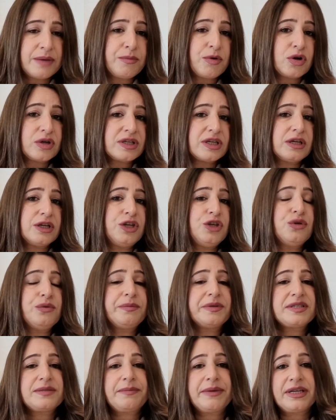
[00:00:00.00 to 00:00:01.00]
brought in a new
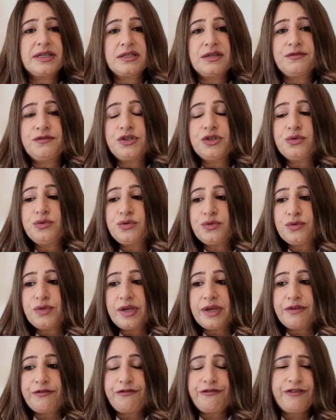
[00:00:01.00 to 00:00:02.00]
perspective due to
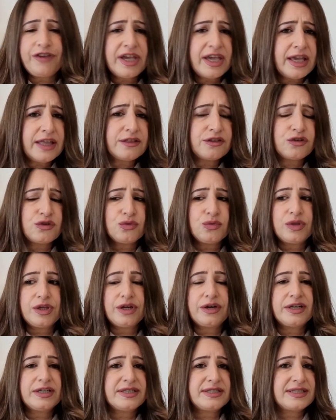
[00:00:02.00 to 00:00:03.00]
their faith, to
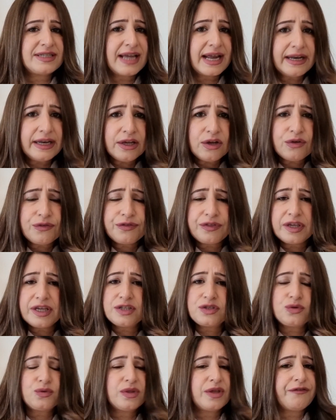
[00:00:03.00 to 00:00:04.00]
their understanding of
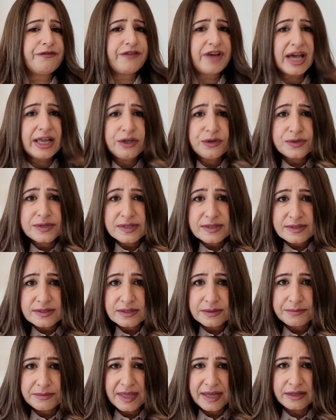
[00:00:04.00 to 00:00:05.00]
things, to their value
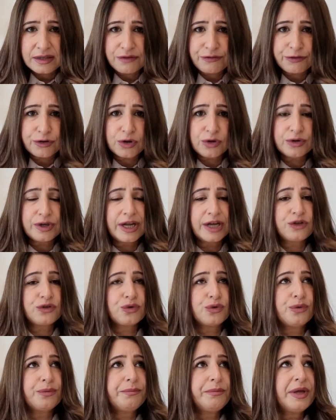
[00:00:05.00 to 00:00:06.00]
system that they followed at
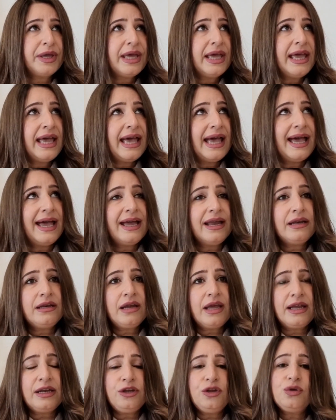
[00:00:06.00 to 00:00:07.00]
home,
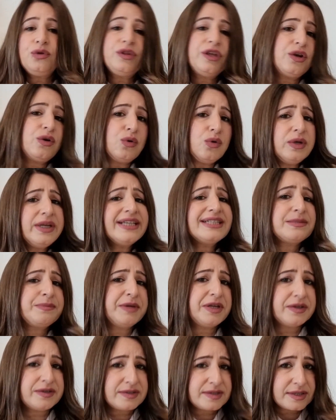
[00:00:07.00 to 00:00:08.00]
and their own
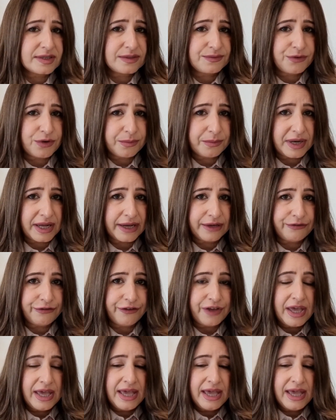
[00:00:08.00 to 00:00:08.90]
experiences from life.